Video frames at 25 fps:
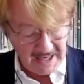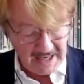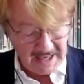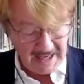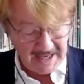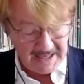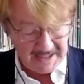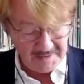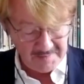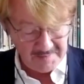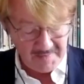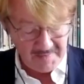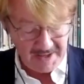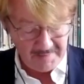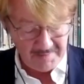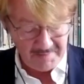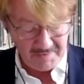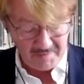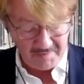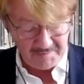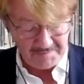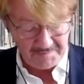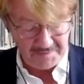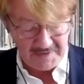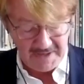and a member
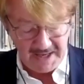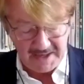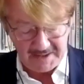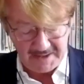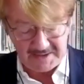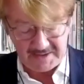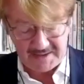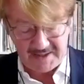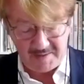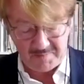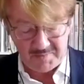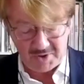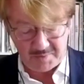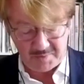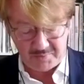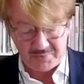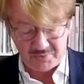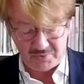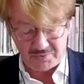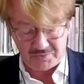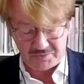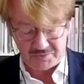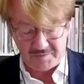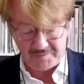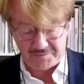of the academic
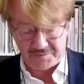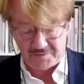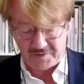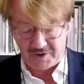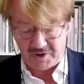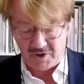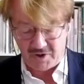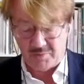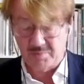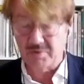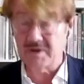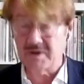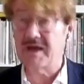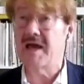board of the Global